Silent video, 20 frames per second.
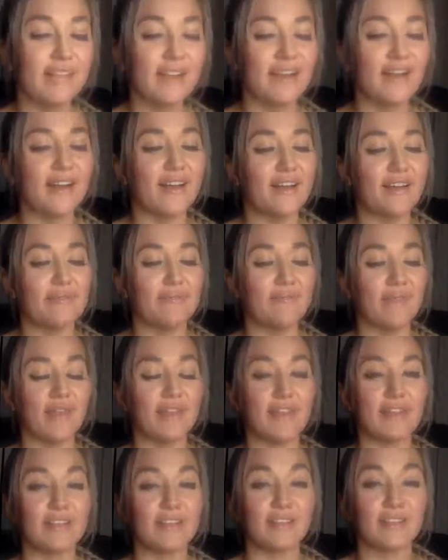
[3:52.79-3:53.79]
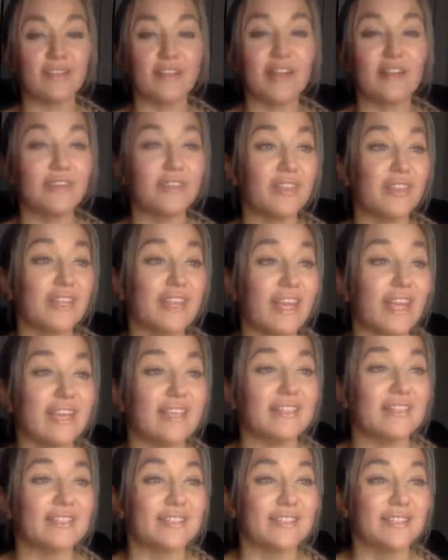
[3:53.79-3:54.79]
And I took it out of the
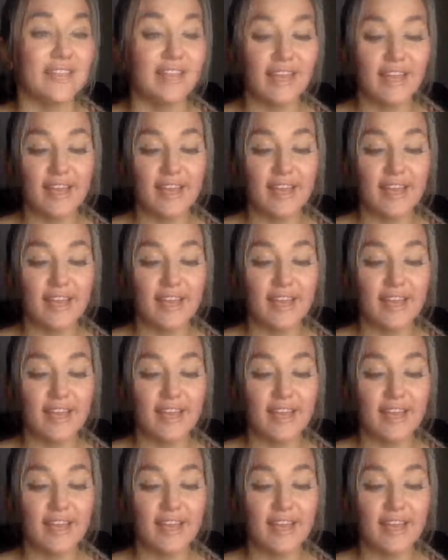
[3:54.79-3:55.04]
case.